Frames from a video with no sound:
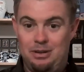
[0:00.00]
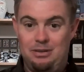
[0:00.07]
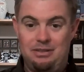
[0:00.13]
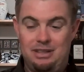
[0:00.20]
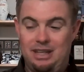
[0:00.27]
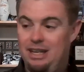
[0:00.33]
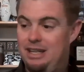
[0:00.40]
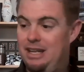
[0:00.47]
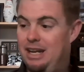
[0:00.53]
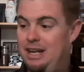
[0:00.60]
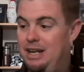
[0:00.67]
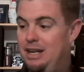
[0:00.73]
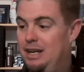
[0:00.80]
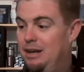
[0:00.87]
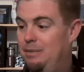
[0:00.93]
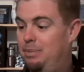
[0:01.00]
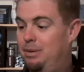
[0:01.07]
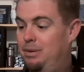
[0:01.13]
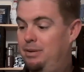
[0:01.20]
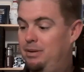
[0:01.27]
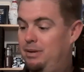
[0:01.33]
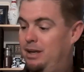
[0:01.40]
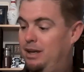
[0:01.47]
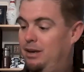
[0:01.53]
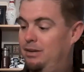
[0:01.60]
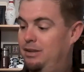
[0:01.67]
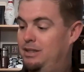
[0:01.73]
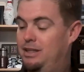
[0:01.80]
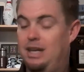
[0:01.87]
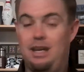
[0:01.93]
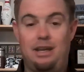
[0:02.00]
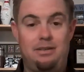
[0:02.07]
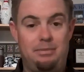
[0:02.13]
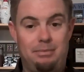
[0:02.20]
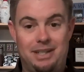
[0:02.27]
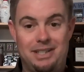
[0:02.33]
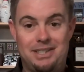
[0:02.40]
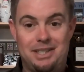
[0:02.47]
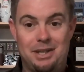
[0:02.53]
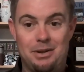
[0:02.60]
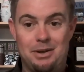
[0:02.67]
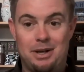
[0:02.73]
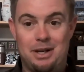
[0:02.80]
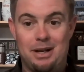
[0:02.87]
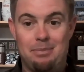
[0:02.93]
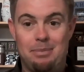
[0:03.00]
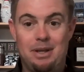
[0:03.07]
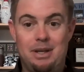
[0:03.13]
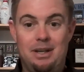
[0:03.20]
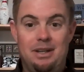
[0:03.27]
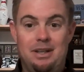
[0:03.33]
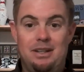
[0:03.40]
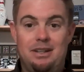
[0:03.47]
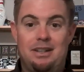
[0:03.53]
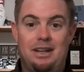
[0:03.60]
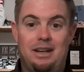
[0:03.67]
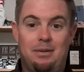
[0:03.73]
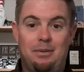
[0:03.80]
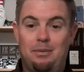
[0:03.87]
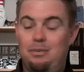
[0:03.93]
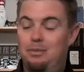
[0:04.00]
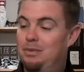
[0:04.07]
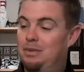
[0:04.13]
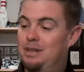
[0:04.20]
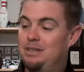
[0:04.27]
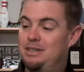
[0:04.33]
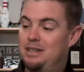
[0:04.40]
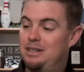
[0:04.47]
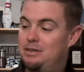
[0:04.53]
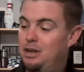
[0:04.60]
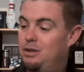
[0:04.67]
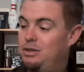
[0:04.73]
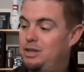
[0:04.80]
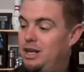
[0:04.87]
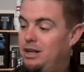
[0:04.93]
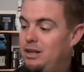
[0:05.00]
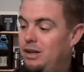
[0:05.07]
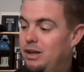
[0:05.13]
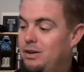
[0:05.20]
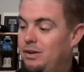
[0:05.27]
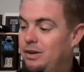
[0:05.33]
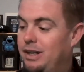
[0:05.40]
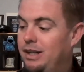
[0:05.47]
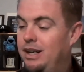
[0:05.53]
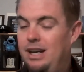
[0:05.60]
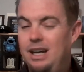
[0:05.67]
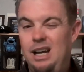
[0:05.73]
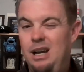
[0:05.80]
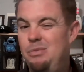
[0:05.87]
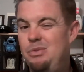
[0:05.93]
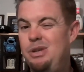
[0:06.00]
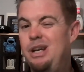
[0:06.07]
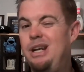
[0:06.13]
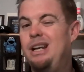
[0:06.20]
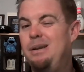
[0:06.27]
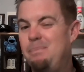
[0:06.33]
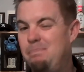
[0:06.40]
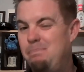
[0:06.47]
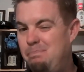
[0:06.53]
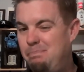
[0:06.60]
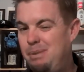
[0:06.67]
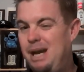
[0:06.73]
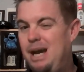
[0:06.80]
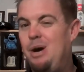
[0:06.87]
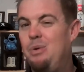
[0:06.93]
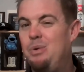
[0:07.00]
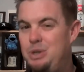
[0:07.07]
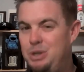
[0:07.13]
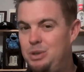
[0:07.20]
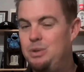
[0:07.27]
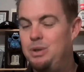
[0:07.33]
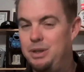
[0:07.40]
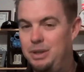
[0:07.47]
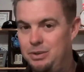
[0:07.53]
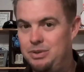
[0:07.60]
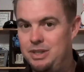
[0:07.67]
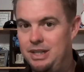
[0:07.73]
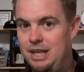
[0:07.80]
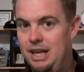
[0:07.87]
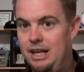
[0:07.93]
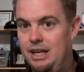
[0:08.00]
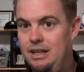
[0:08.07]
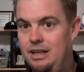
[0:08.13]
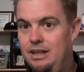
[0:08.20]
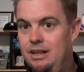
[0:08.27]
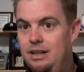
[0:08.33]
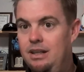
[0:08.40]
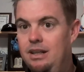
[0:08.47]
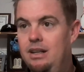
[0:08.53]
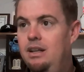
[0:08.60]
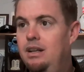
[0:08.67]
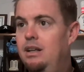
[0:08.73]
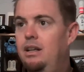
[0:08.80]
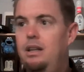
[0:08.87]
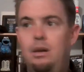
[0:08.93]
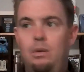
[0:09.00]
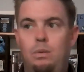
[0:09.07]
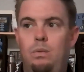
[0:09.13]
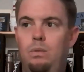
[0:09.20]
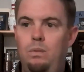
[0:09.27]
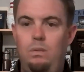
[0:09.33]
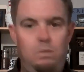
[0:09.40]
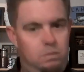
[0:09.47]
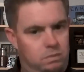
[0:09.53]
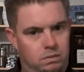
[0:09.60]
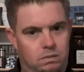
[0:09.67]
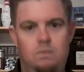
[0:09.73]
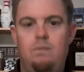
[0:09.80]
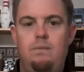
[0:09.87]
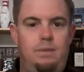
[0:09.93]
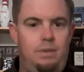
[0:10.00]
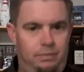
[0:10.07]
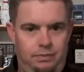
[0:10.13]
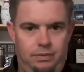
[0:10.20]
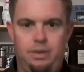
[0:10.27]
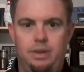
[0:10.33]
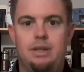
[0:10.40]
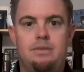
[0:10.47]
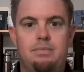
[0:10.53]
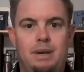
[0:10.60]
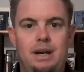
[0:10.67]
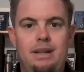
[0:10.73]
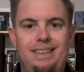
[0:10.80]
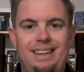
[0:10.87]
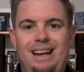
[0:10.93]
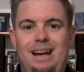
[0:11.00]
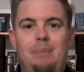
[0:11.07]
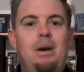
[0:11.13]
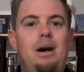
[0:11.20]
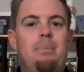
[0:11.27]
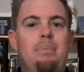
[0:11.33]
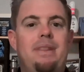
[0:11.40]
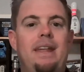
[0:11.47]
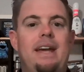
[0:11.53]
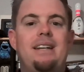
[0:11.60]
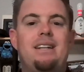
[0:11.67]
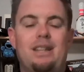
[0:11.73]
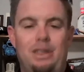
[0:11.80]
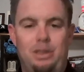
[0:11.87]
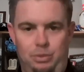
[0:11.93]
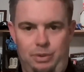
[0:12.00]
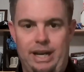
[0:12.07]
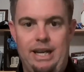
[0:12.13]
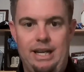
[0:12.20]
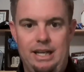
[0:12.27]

the Yeti cup, or in this case, Mossy Oak cup, that says Coach A. Clark on it, I'm drinking about 2 of those a day. Now, well, for this month, I'm upping that to 3.